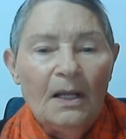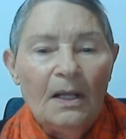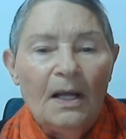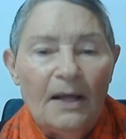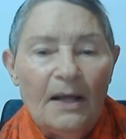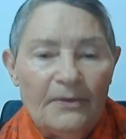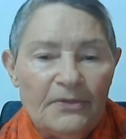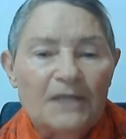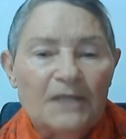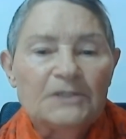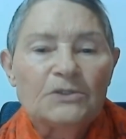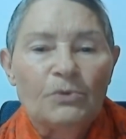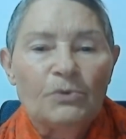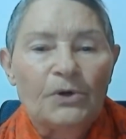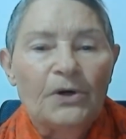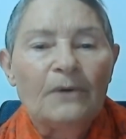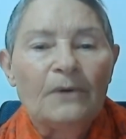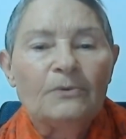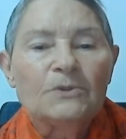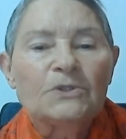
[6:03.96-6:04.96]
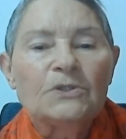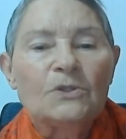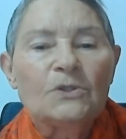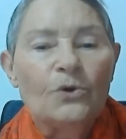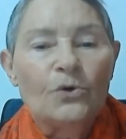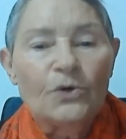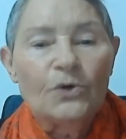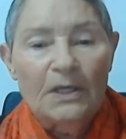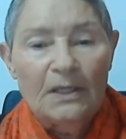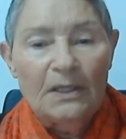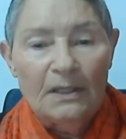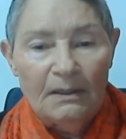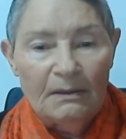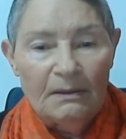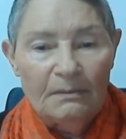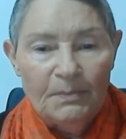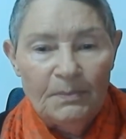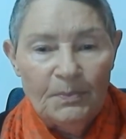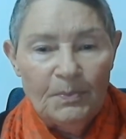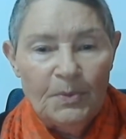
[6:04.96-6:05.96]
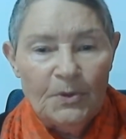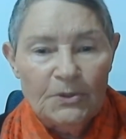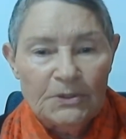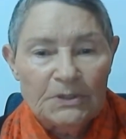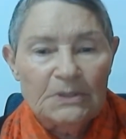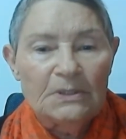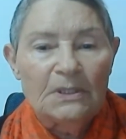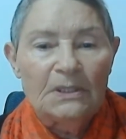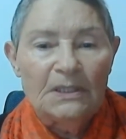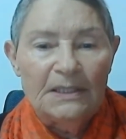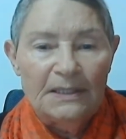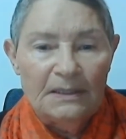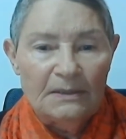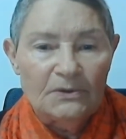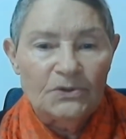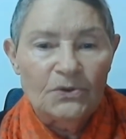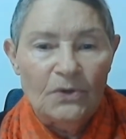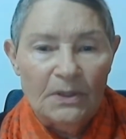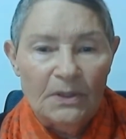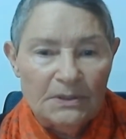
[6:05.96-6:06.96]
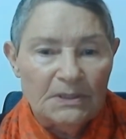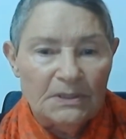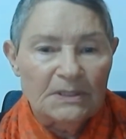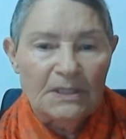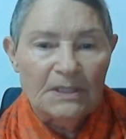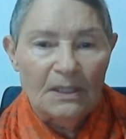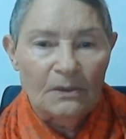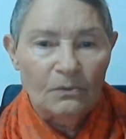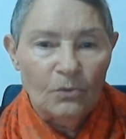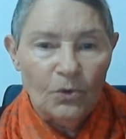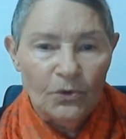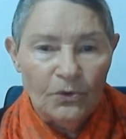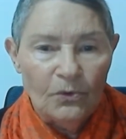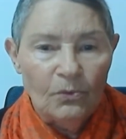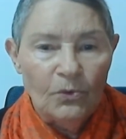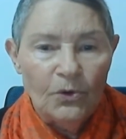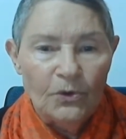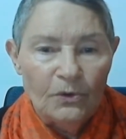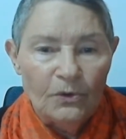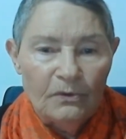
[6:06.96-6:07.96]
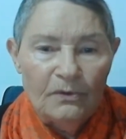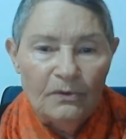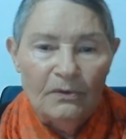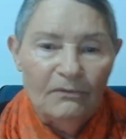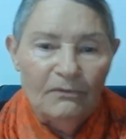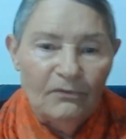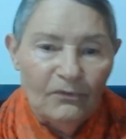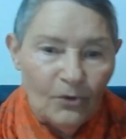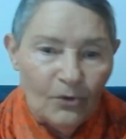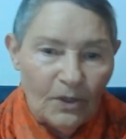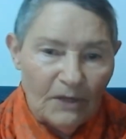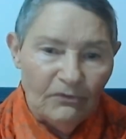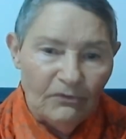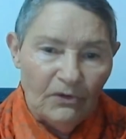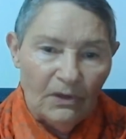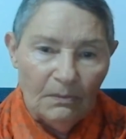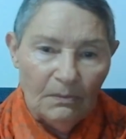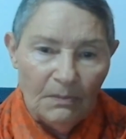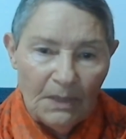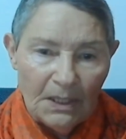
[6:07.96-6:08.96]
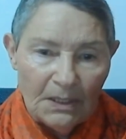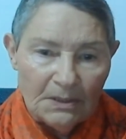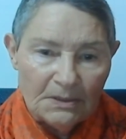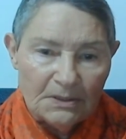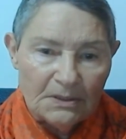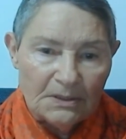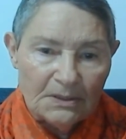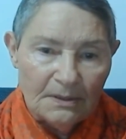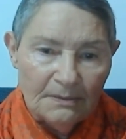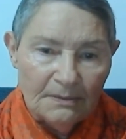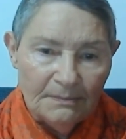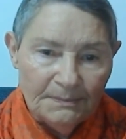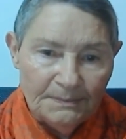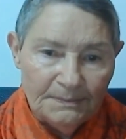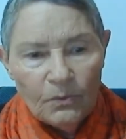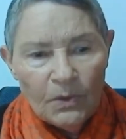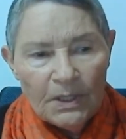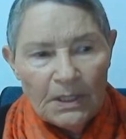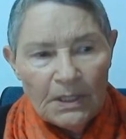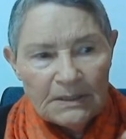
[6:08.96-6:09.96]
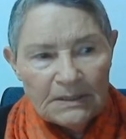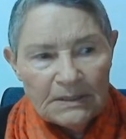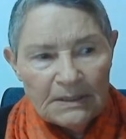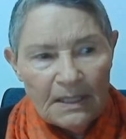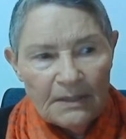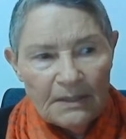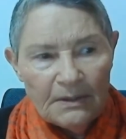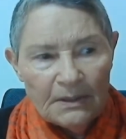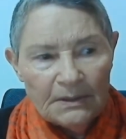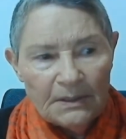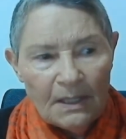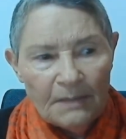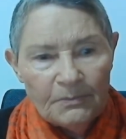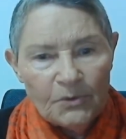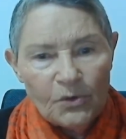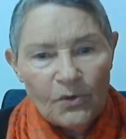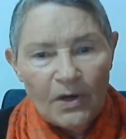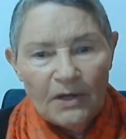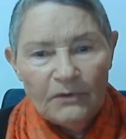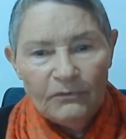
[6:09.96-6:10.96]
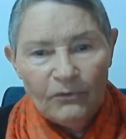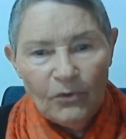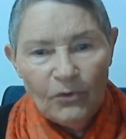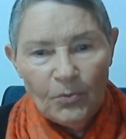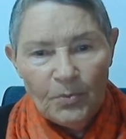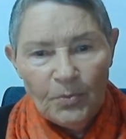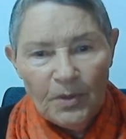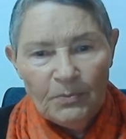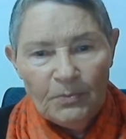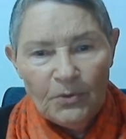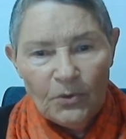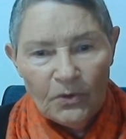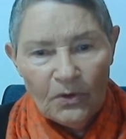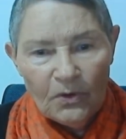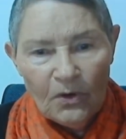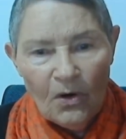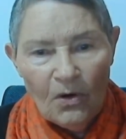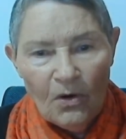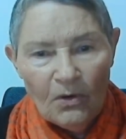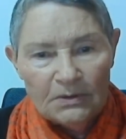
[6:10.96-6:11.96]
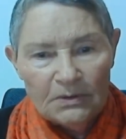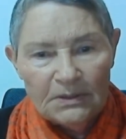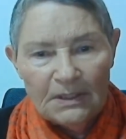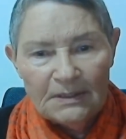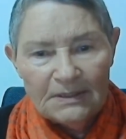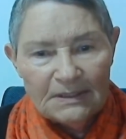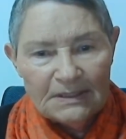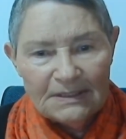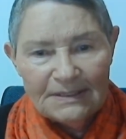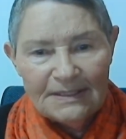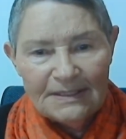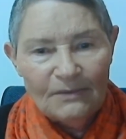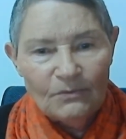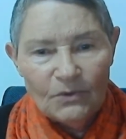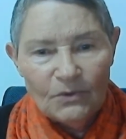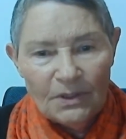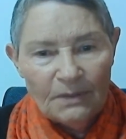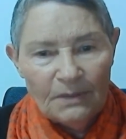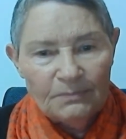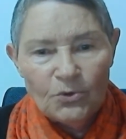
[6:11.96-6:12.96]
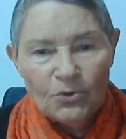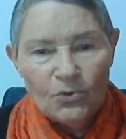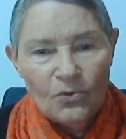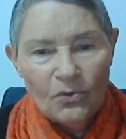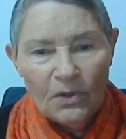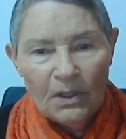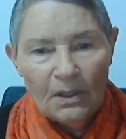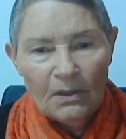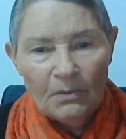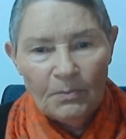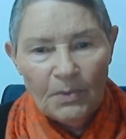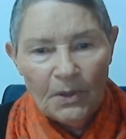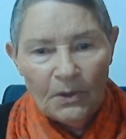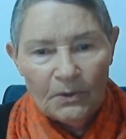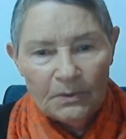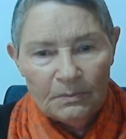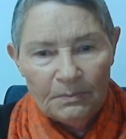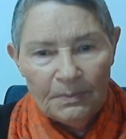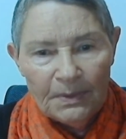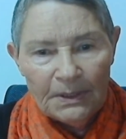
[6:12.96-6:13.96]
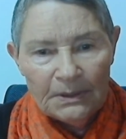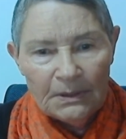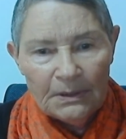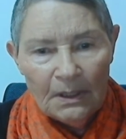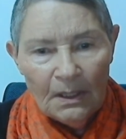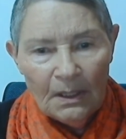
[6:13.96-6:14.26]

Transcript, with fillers: And that's where I was looking personally to understand what the word forgiving means. When I say that I'm grateful, people can't understand what I'm talking about, but